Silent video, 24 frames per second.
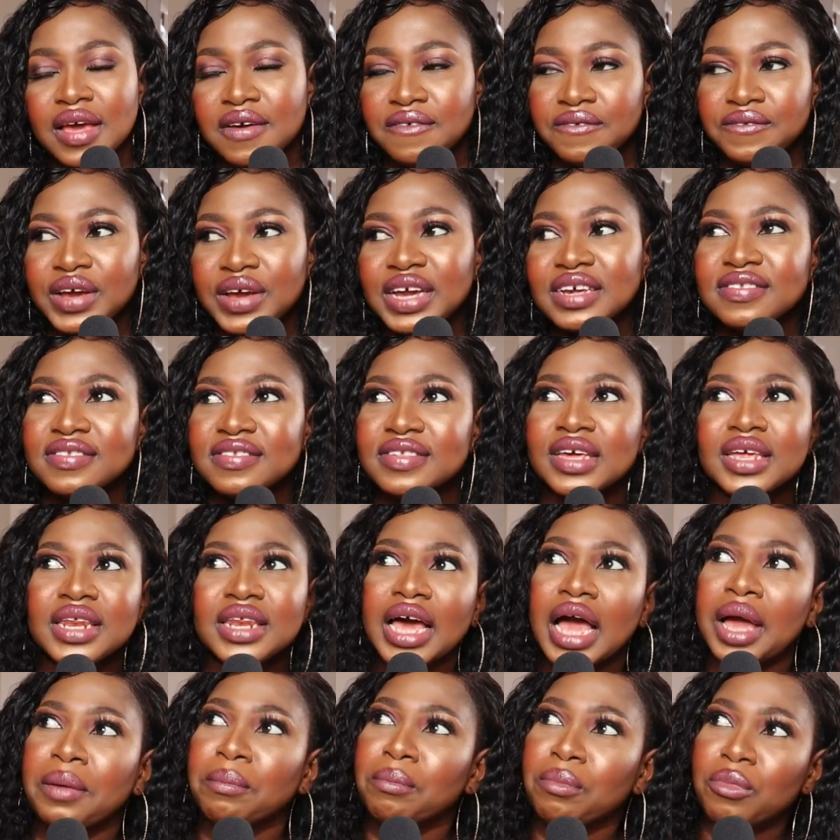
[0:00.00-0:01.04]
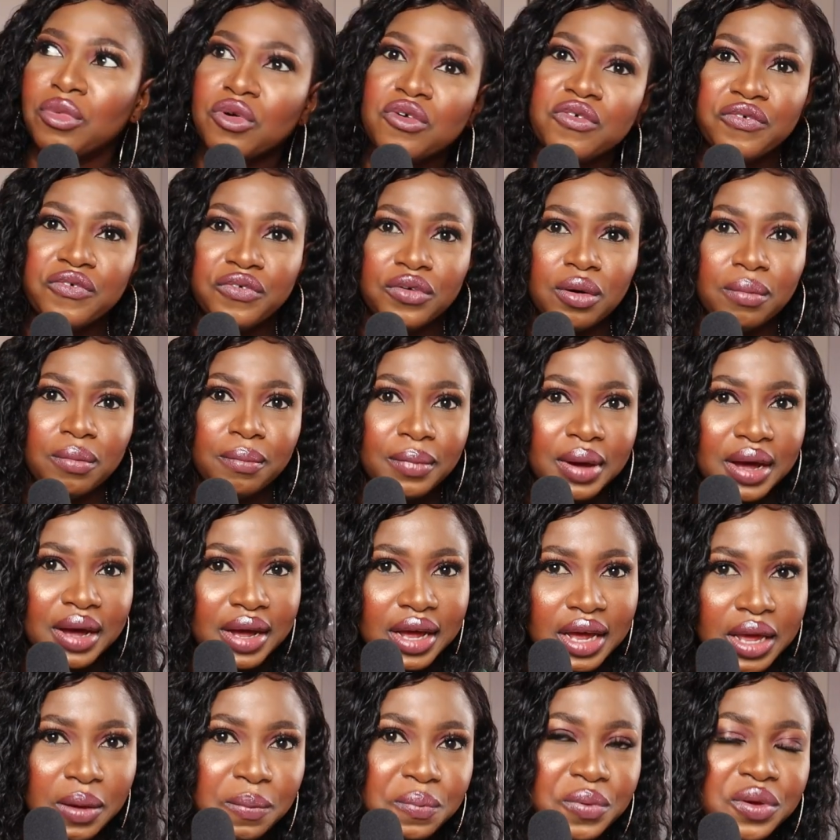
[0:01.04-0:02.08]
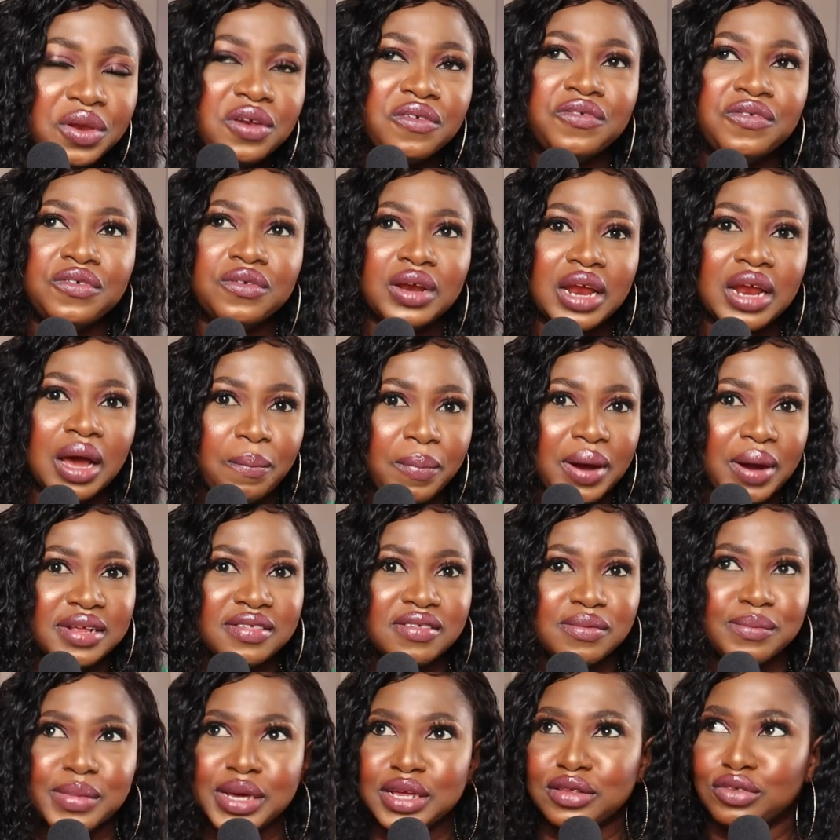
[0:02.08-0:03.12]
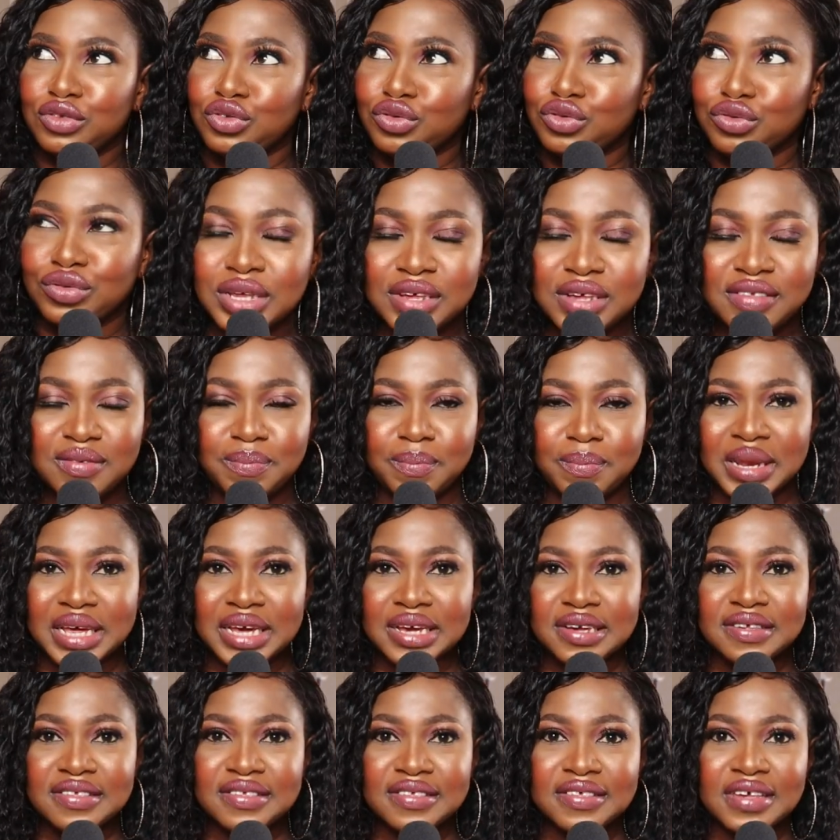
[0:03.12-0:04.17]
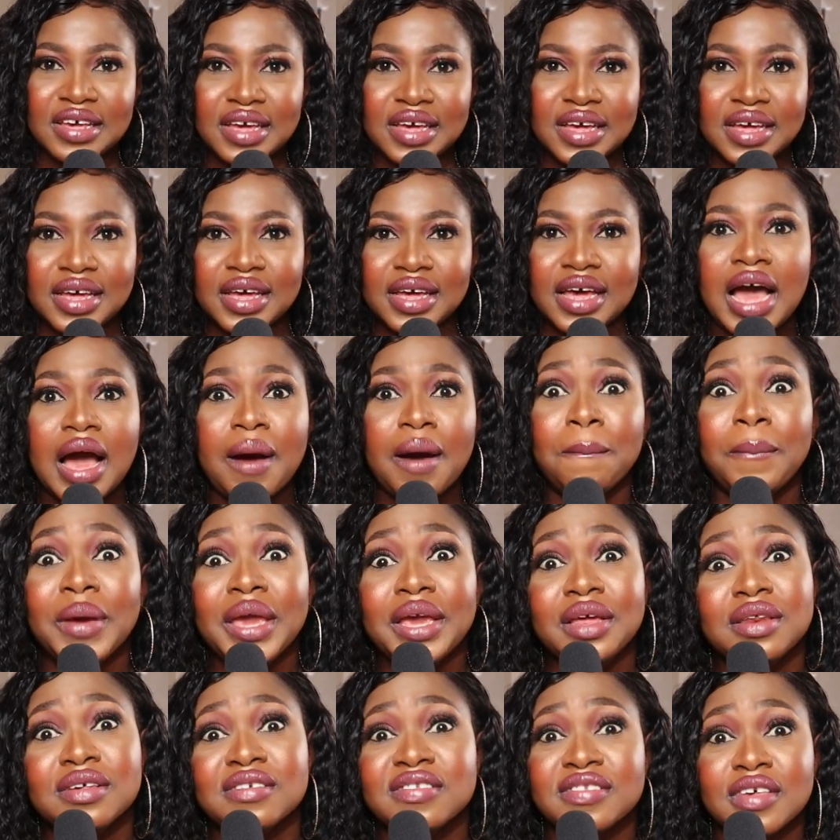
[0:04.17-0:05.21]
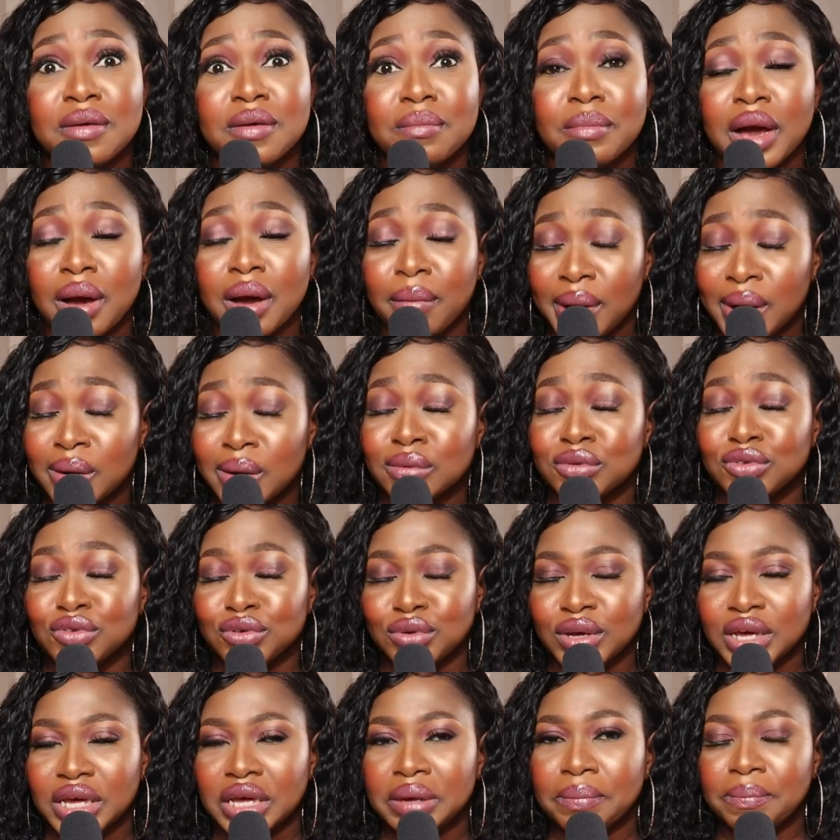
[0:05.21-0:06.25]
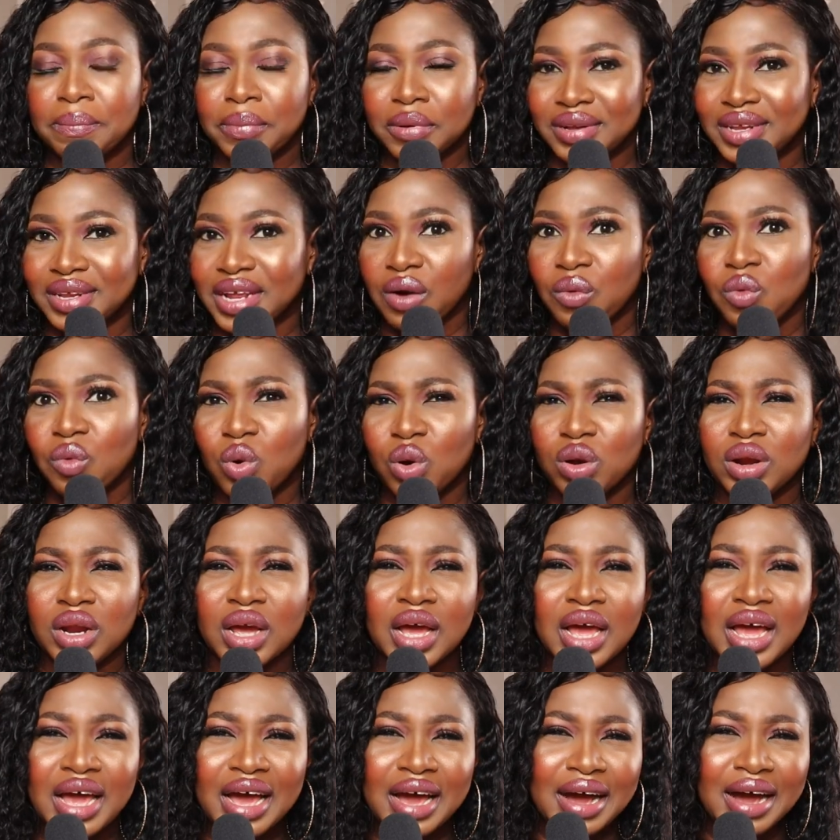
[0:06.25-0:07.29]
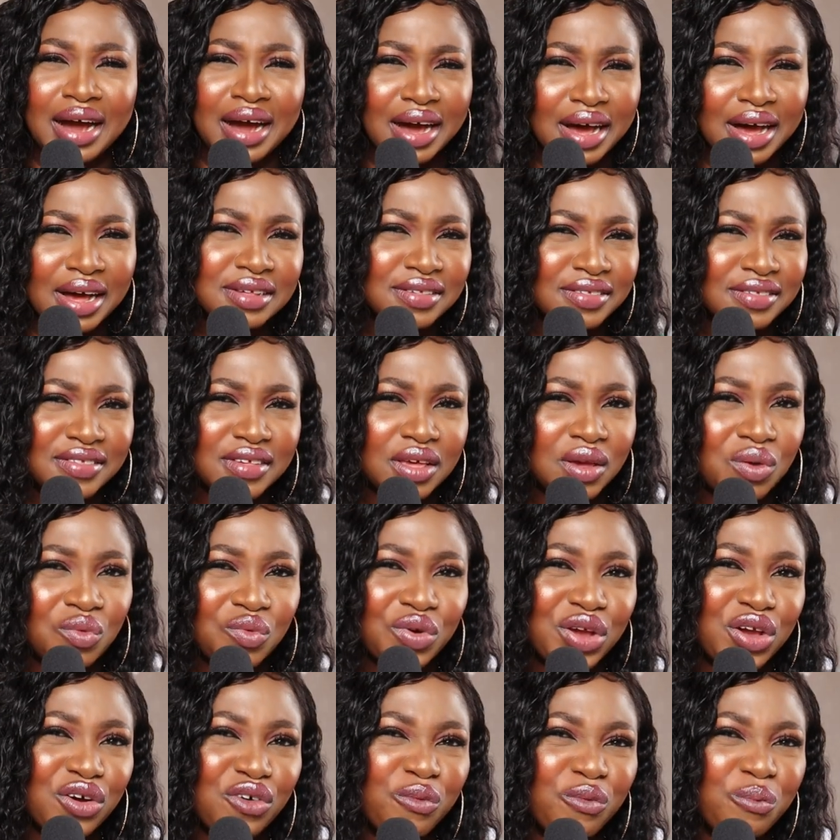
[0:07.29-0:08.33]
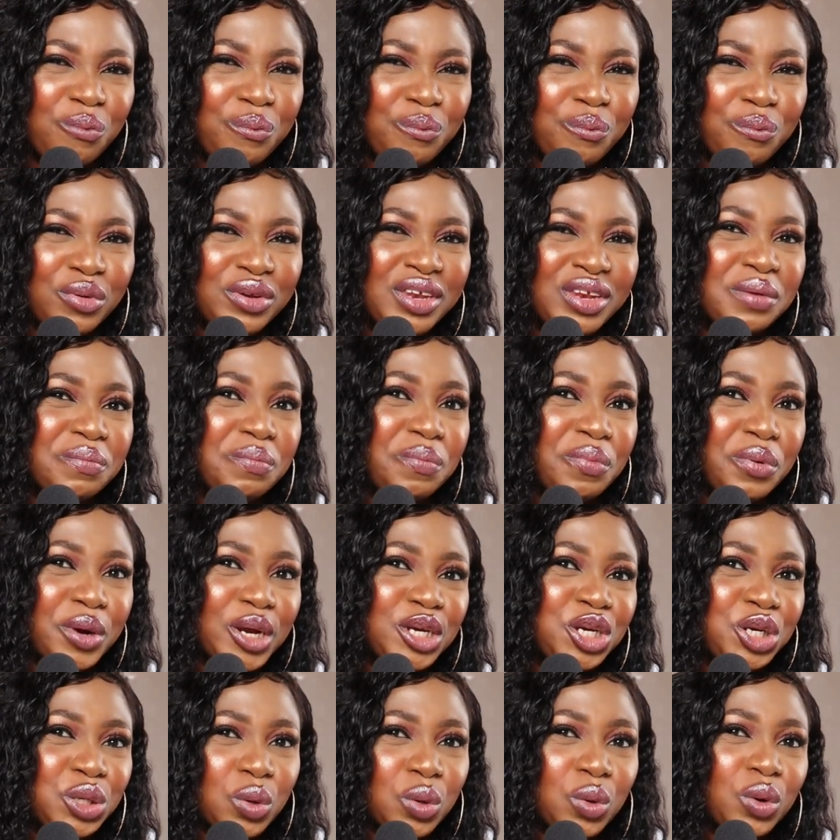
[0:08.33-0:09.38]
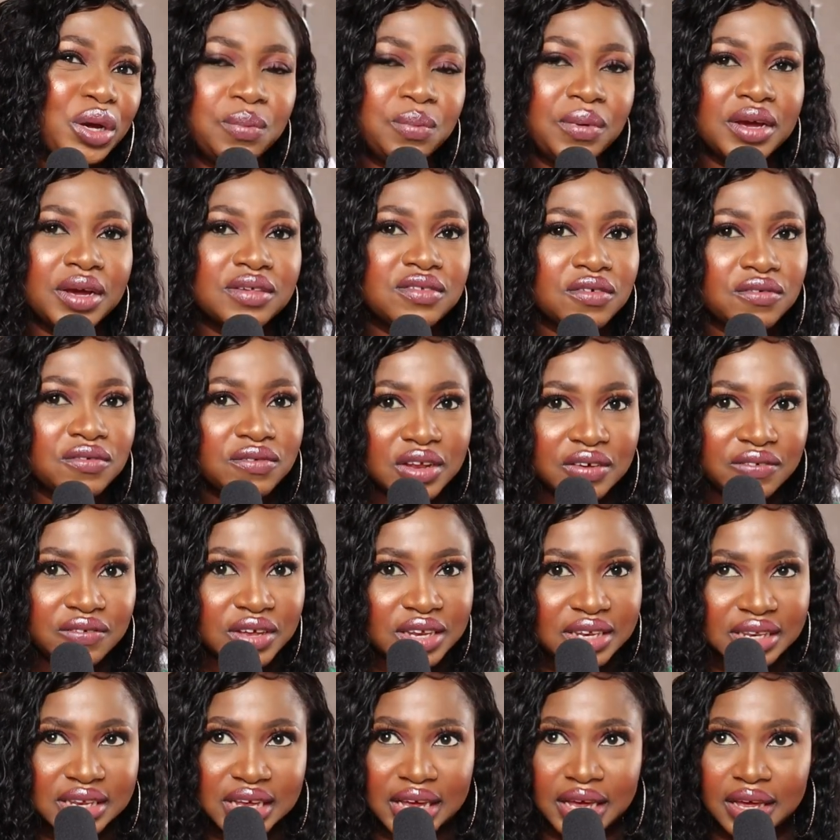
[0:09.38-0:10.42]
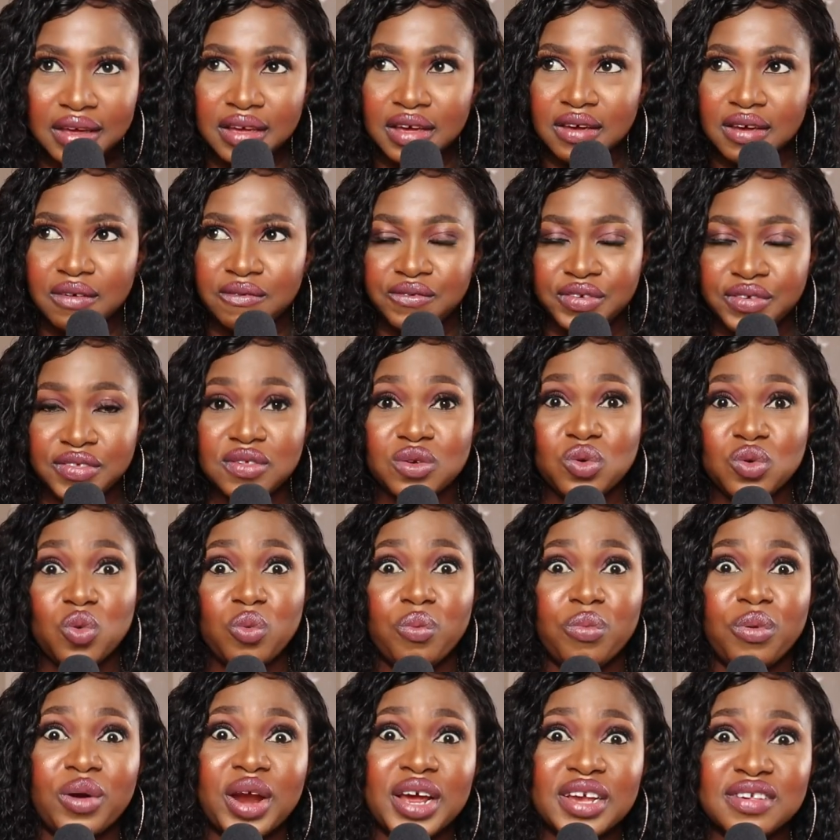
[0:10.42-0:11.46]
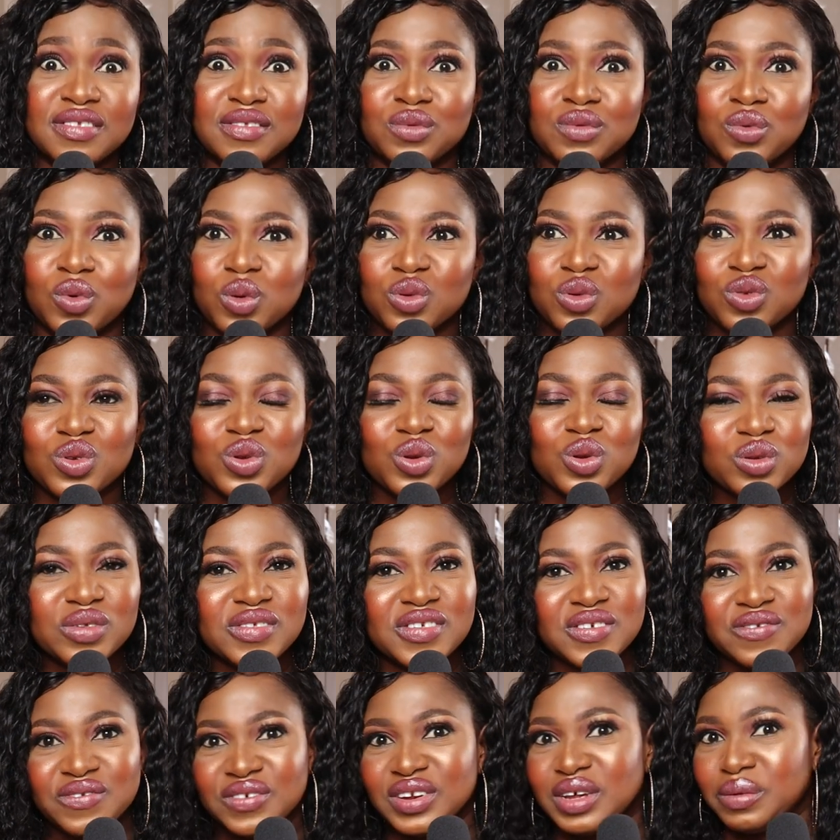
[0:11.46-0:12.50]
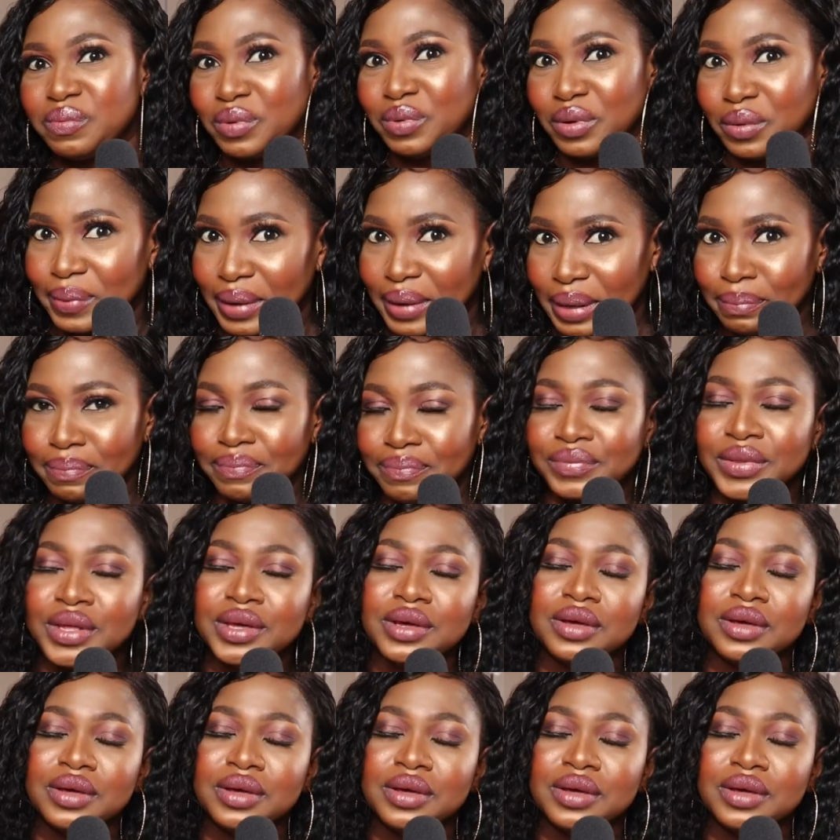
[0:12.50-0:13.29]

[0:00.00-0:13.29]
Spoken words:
First thing, I moved from a beautiful apartment to this place. I'm paying the same amount, okay? But that one has a way of putting pressure. The price of living there, physical price, was not even a problem.